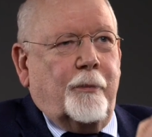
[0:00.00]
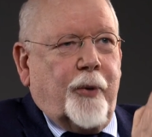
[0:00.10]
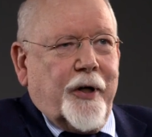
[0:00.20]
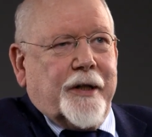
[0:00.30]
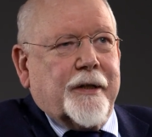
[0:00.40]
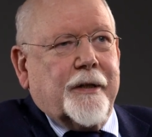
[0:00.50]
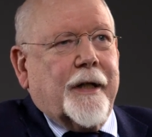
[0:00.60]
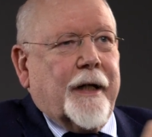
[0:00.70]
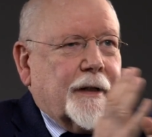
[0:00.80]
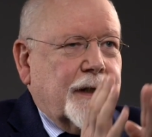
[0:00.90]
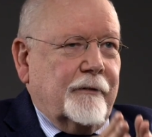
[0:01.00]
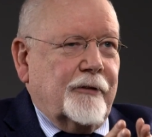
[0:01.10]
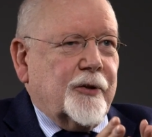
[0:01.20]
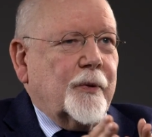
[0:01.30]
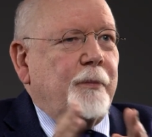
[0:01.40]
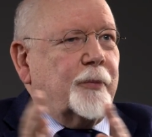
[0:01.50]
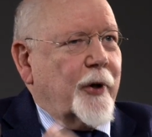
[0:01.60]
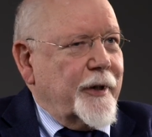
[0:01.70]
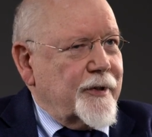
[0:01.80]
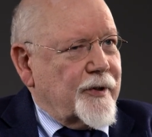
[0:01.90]
pointed at individual
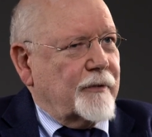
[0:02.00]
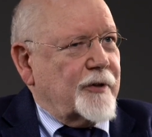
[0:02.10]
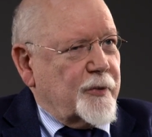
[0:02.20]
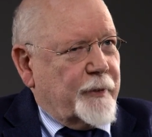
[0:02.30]
points of the